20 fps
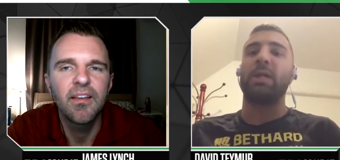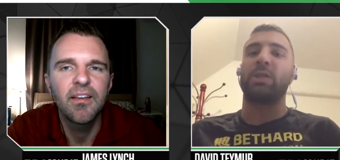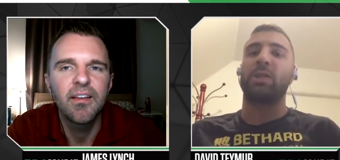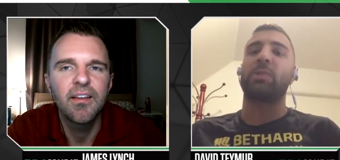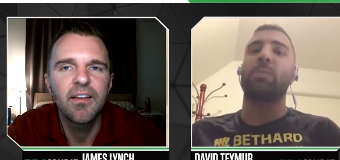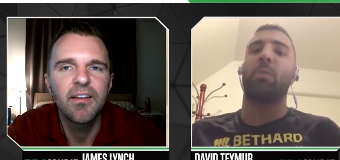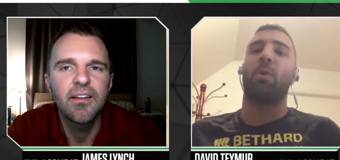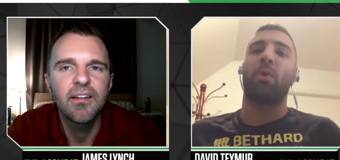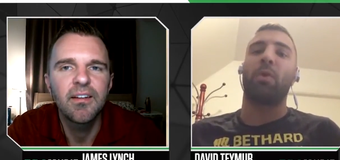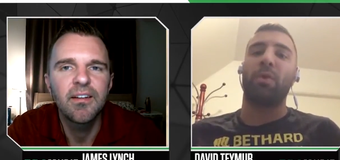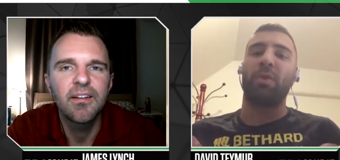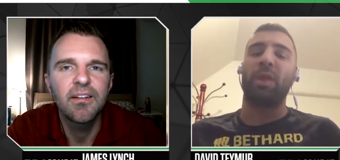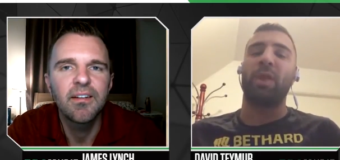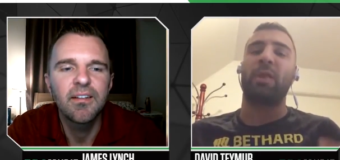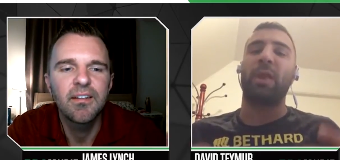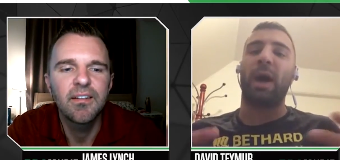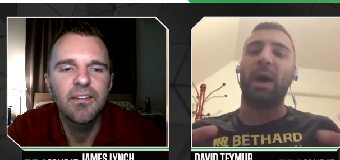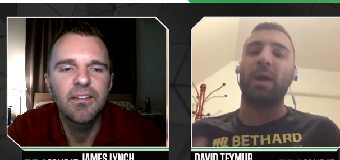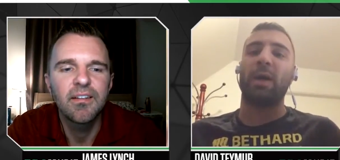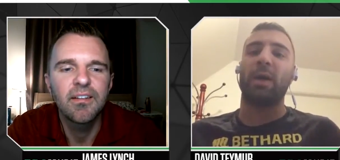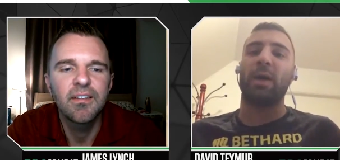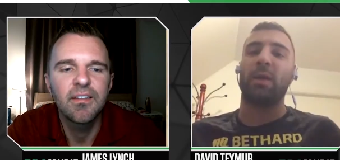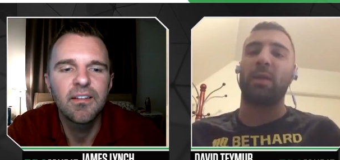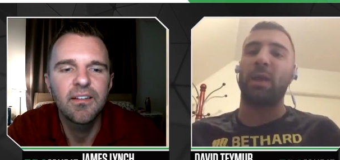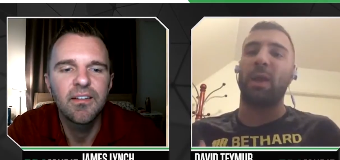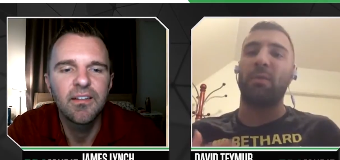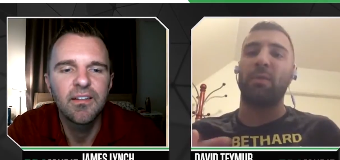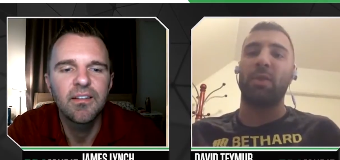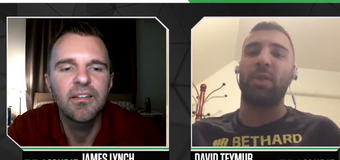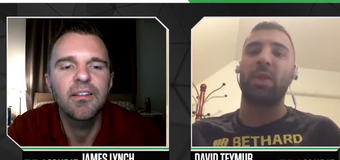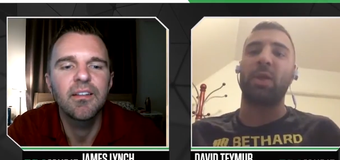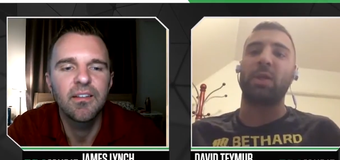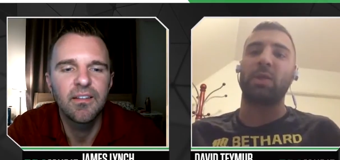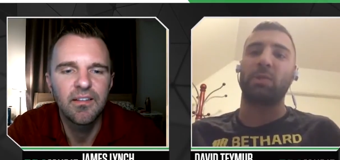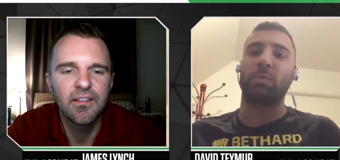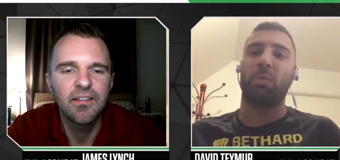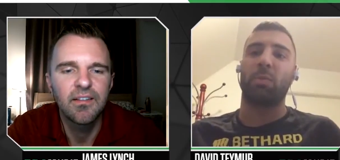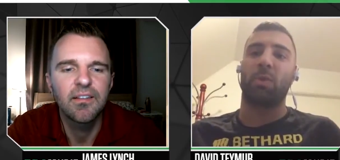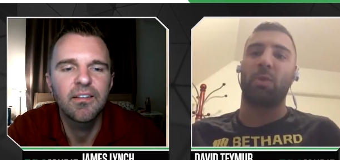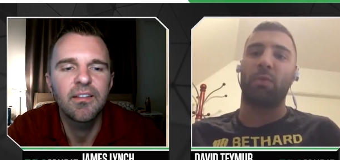Speaker 1: it's more the diet.
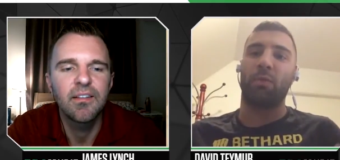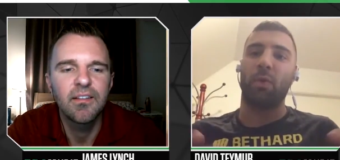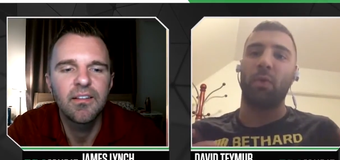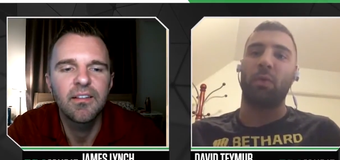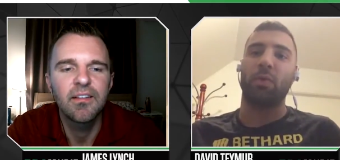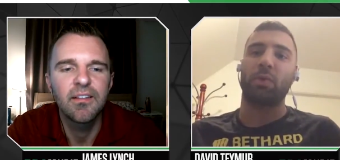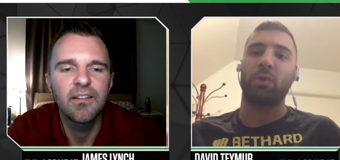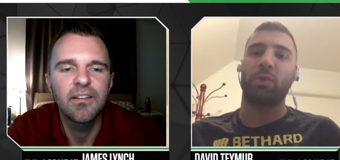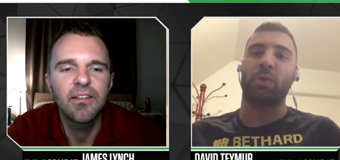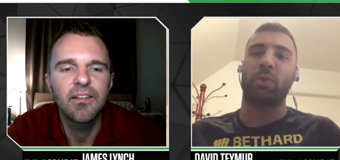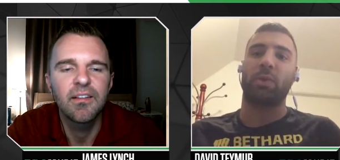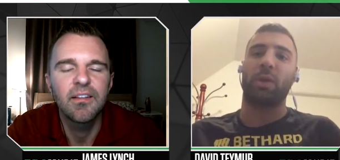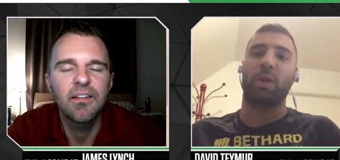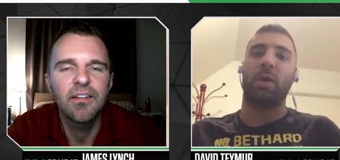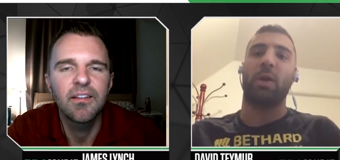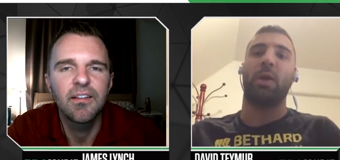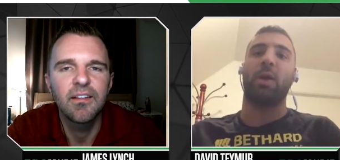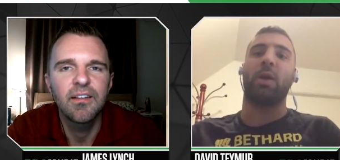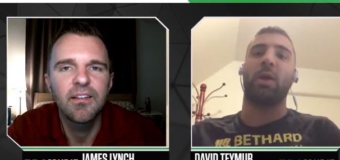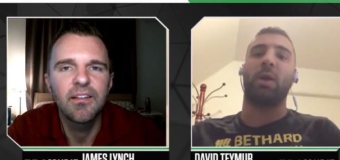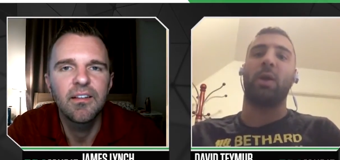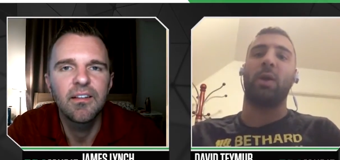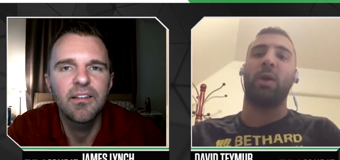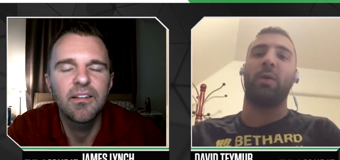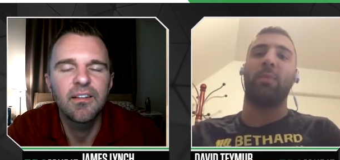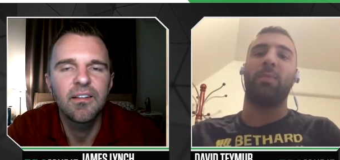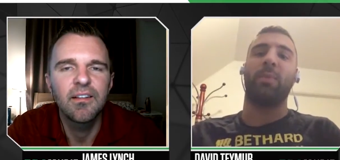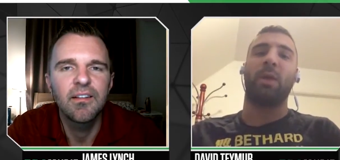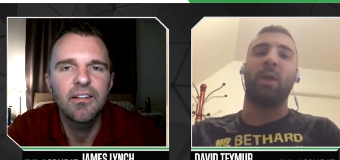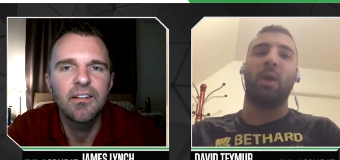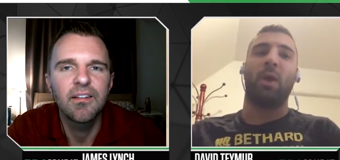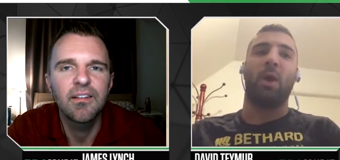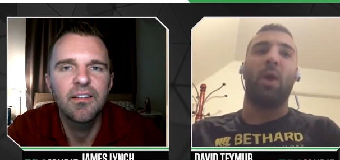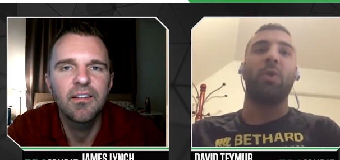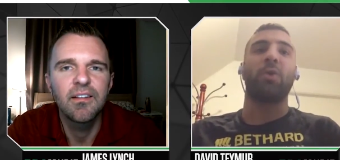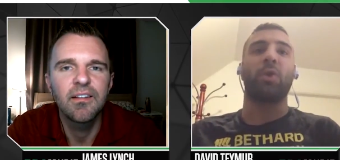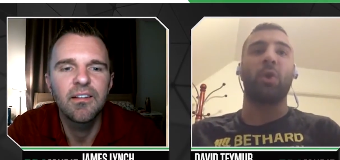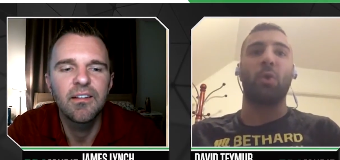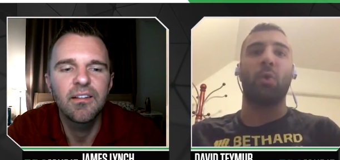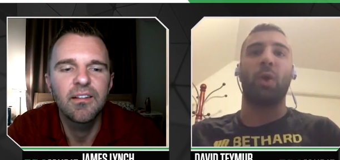Everything is more focused on the
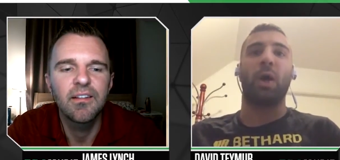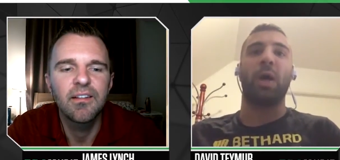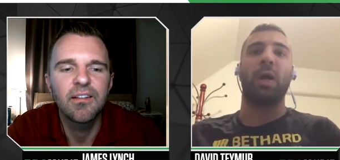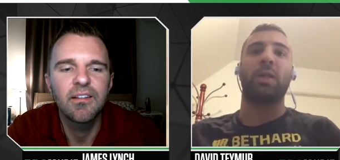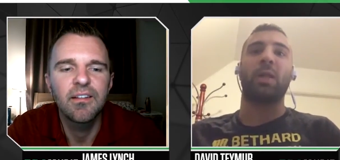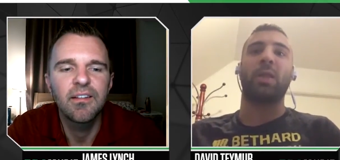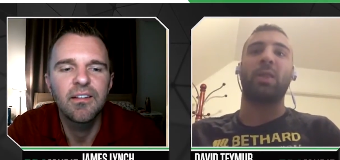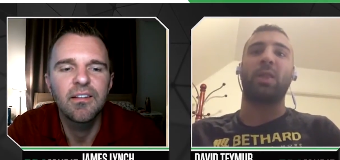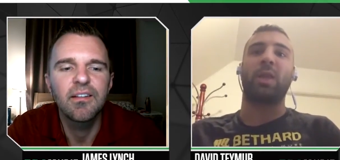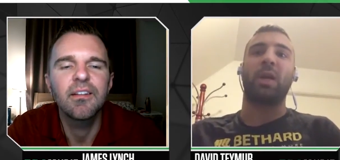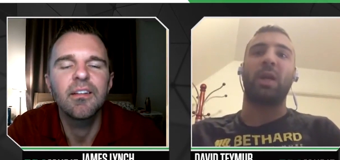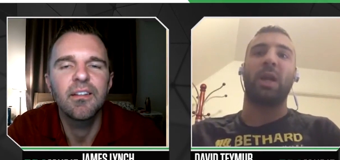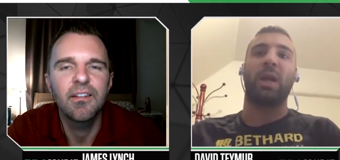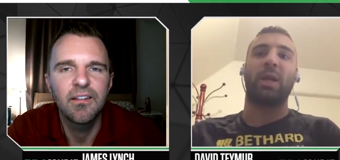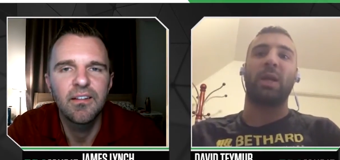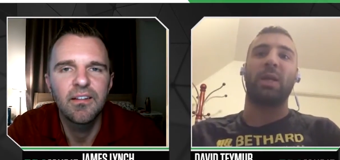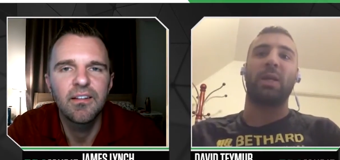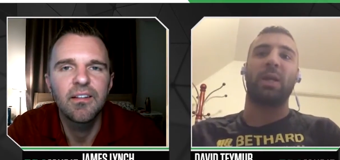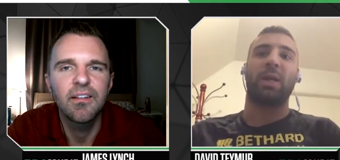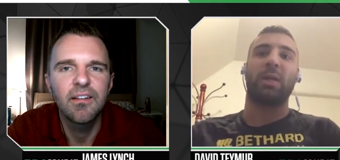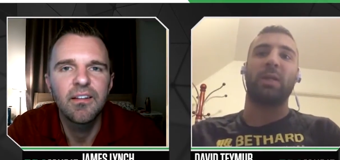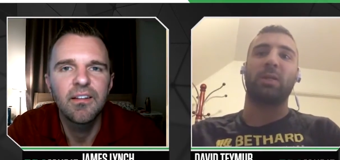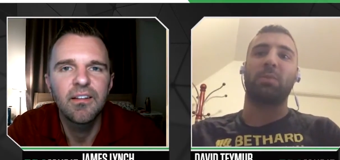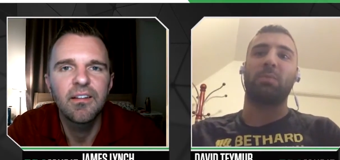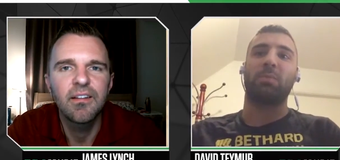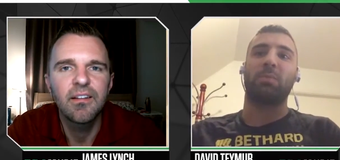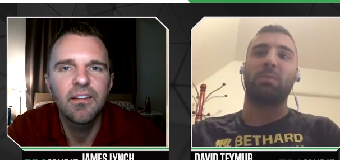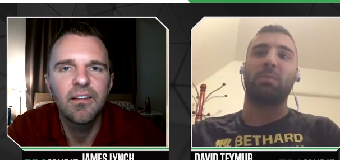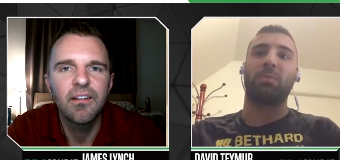on the weight and thing like that.